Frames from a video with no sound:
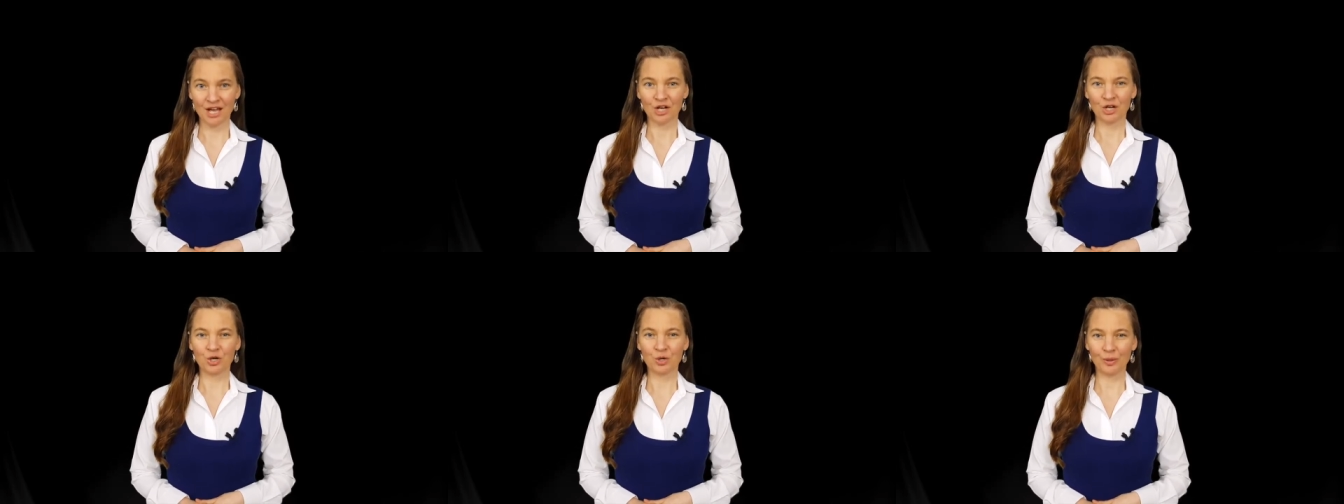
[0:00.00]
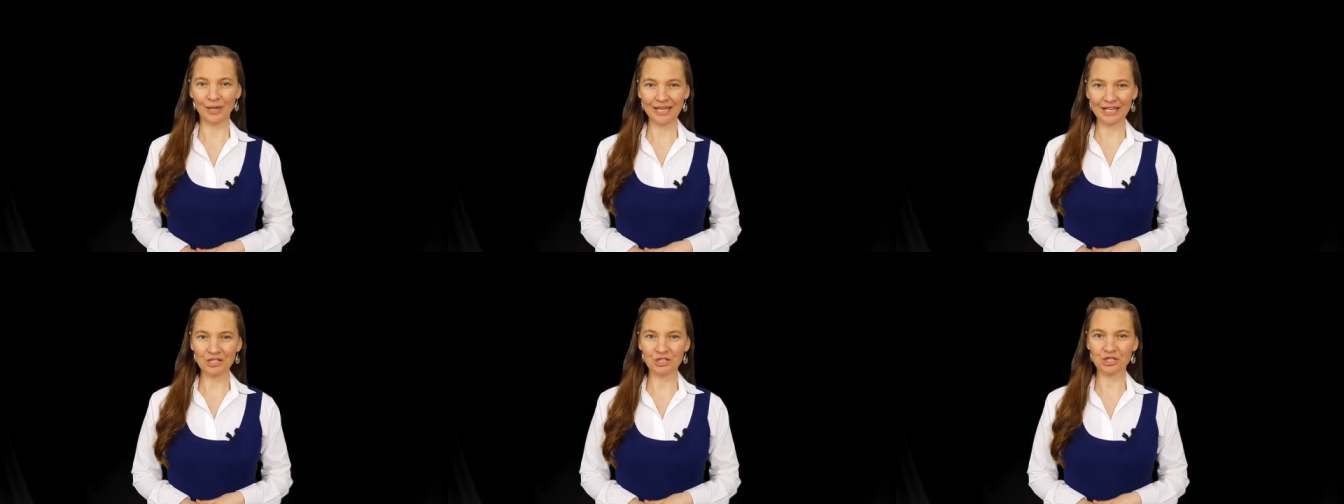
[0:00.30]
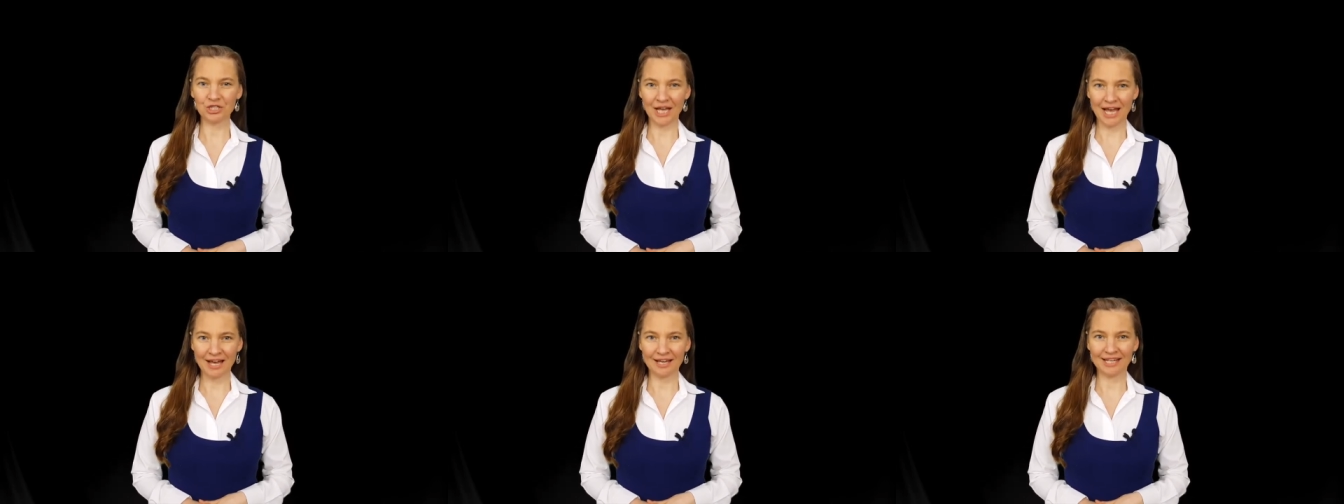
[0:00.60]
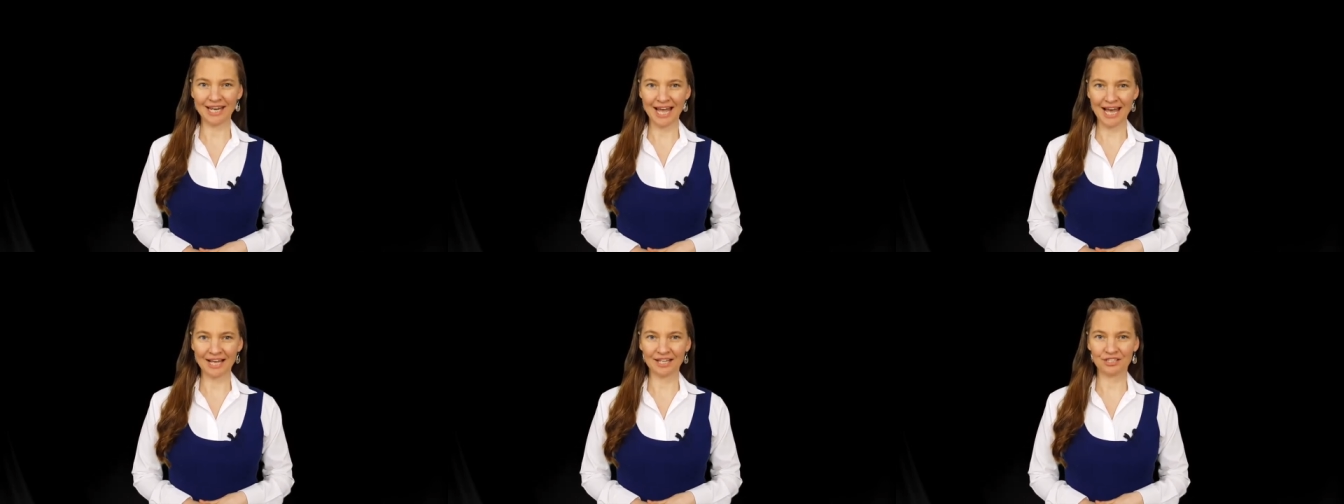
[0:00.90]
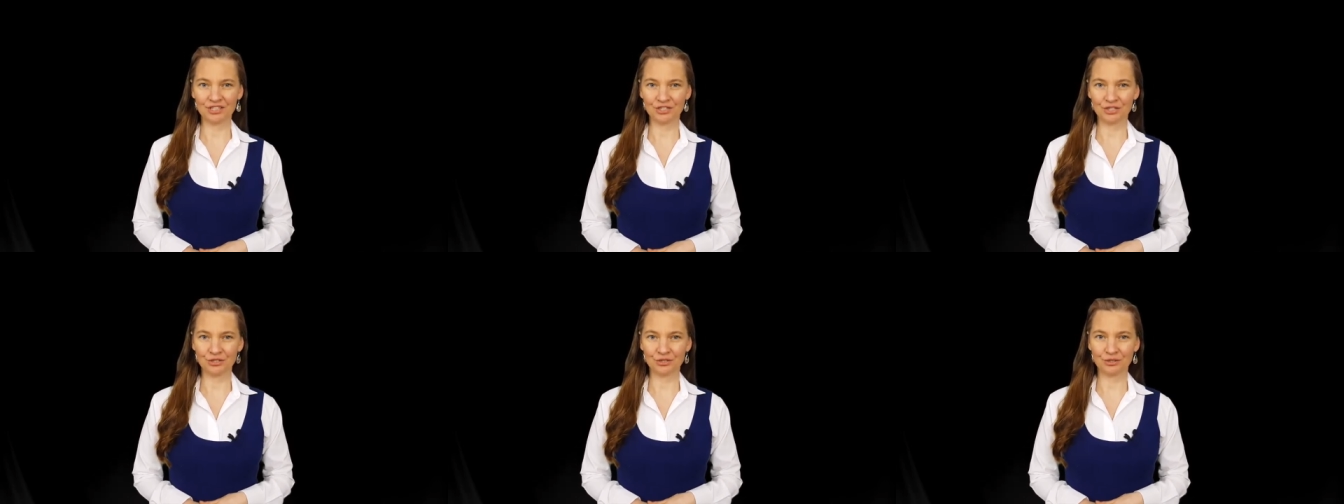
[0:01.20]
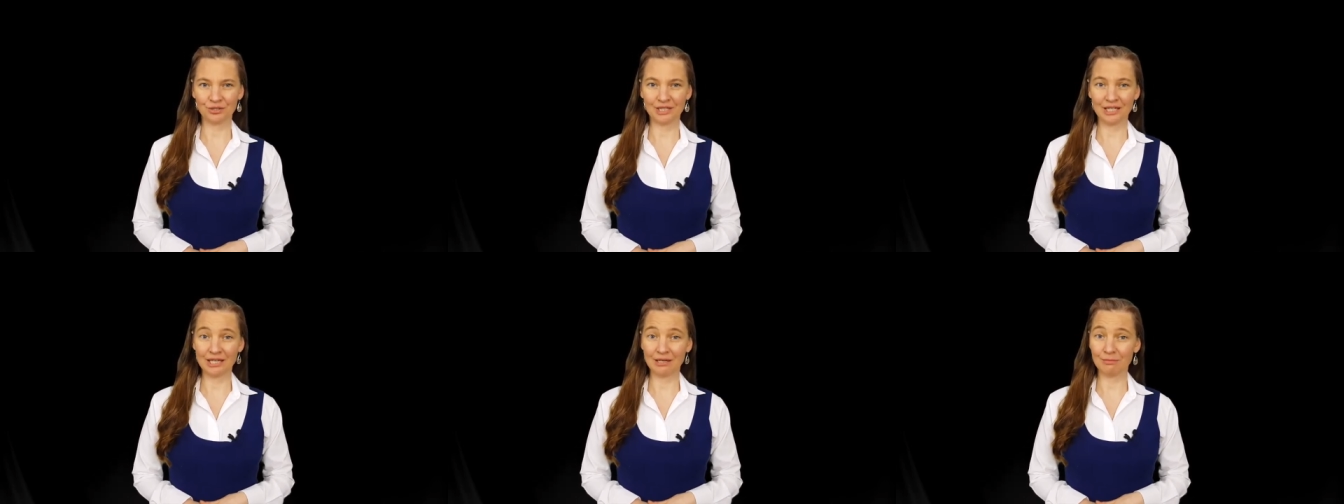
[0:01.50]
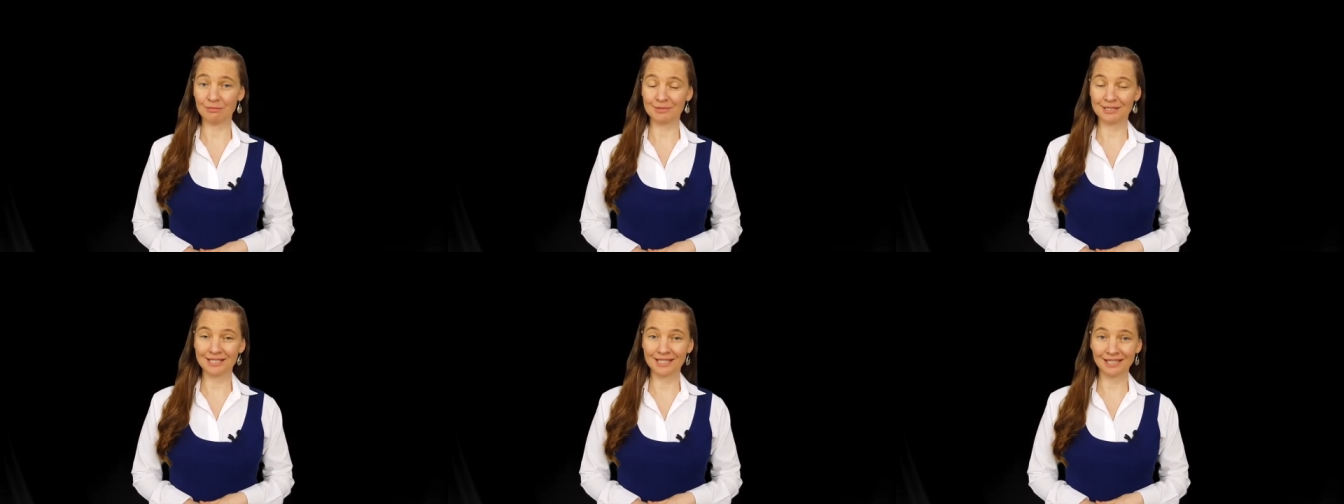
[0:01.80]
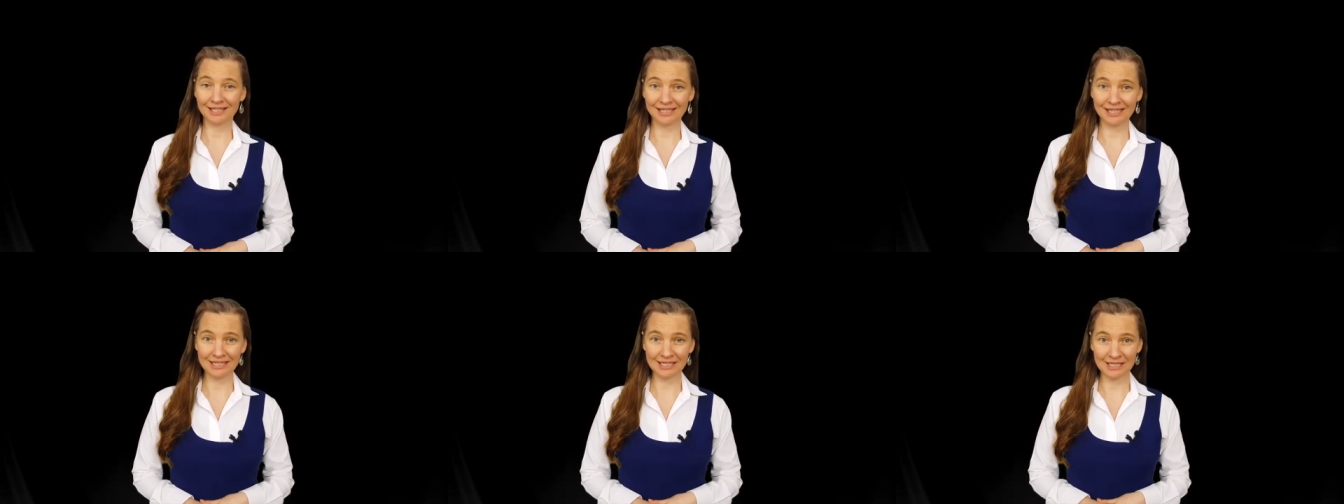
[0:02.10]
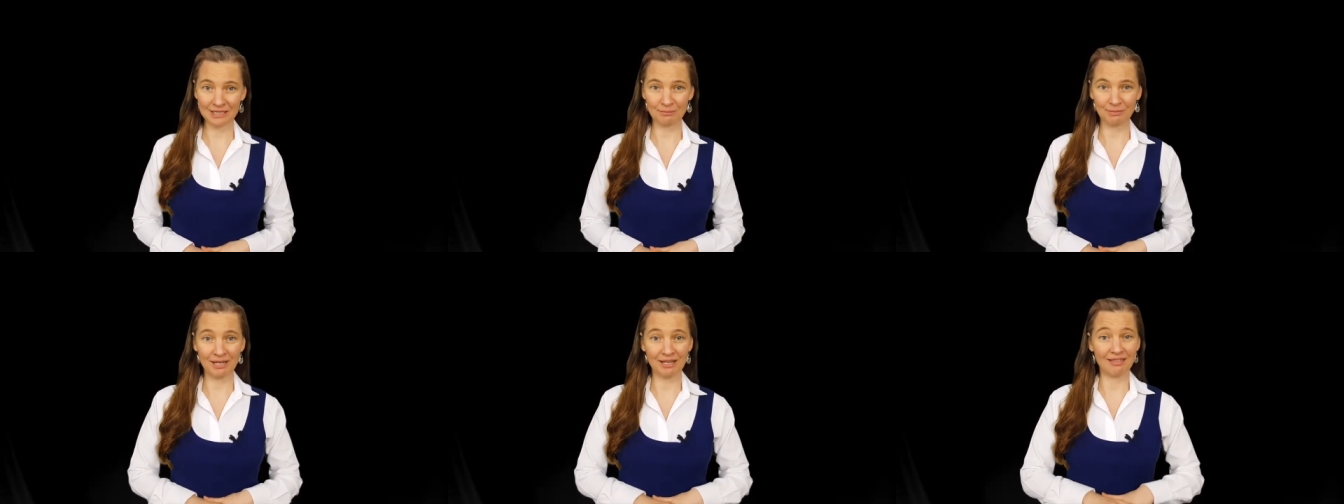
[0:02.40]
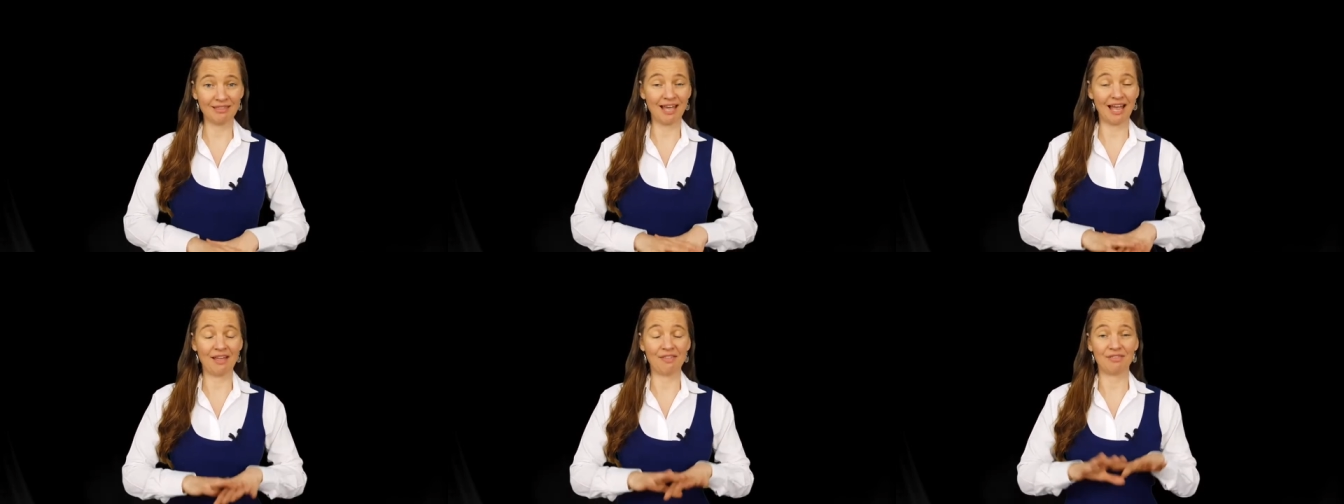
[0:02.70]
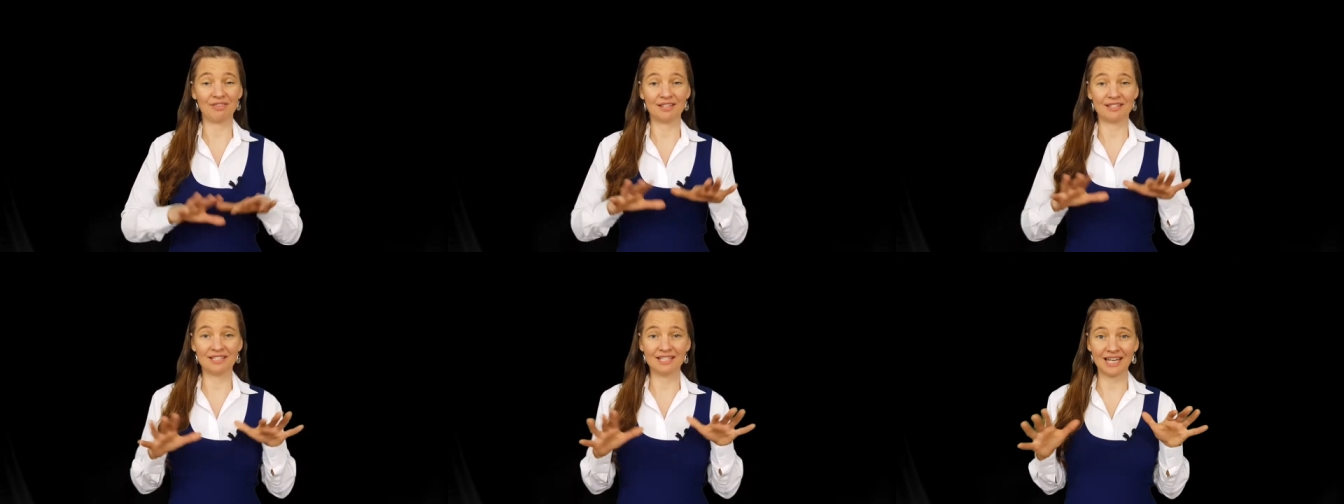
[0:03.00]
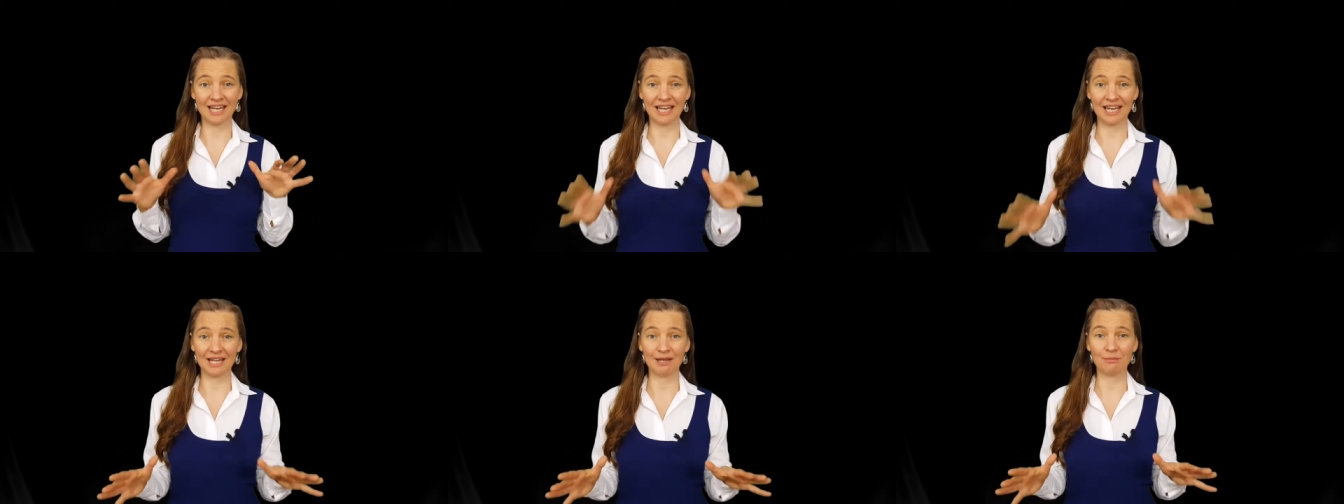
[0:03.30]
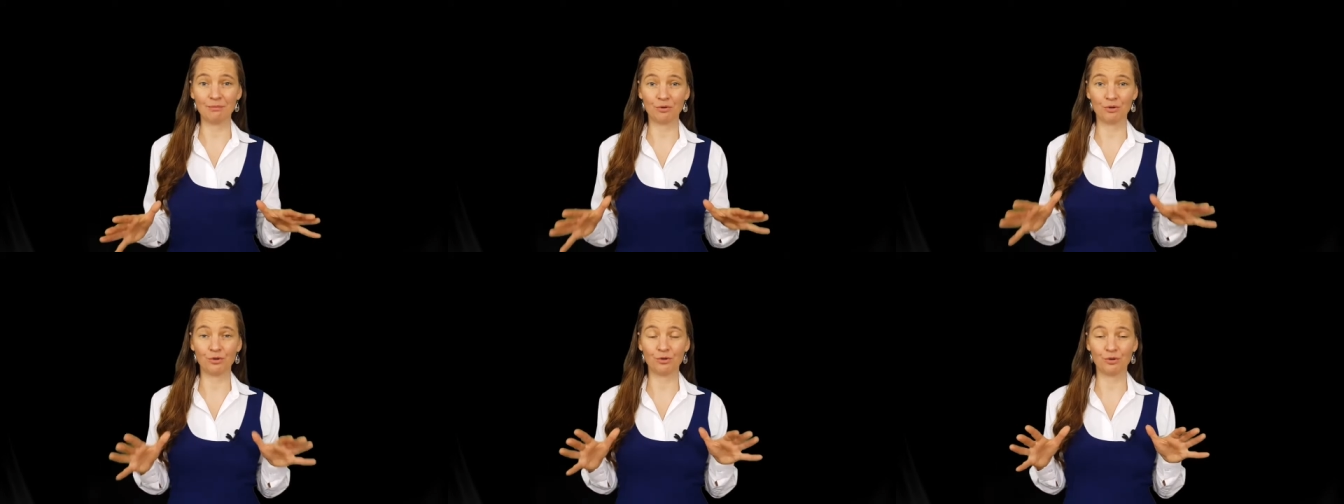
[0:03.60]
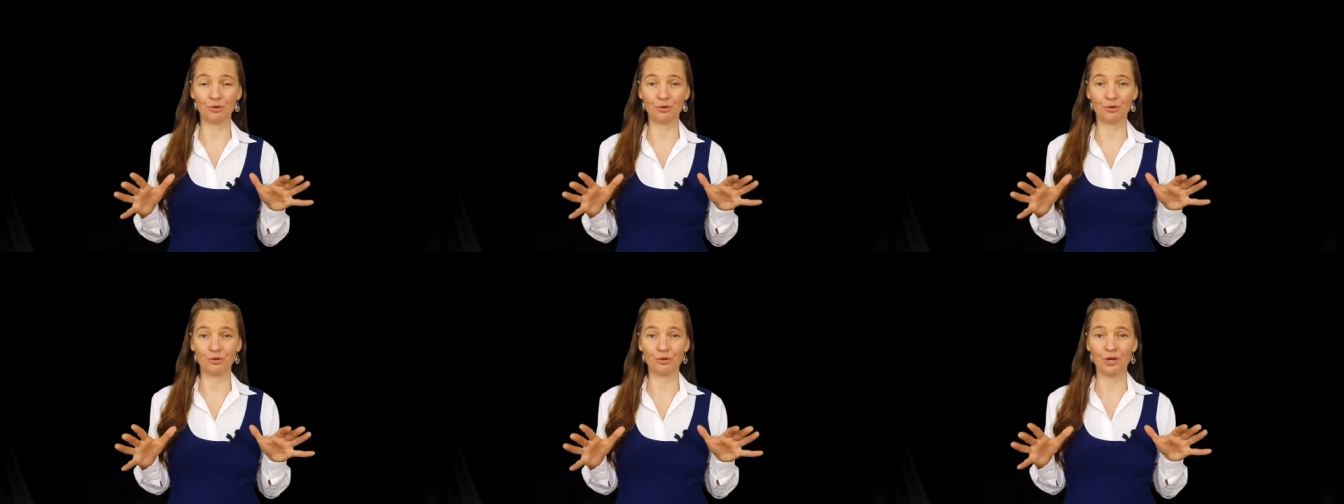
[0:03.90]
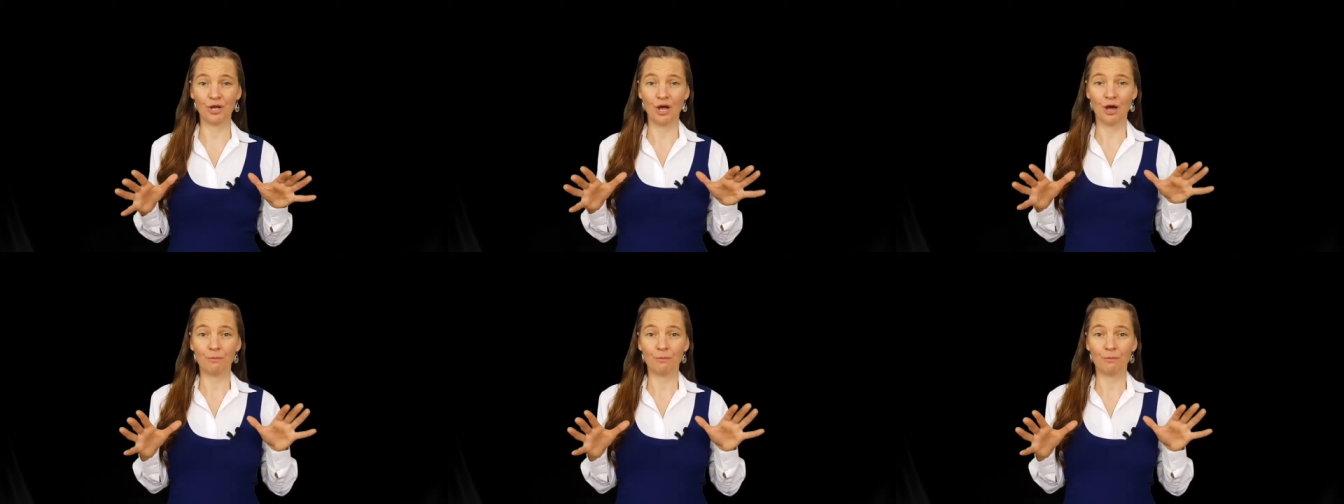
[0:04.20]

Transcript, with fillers: Quick shout out to Kim Seeling Smith and the team who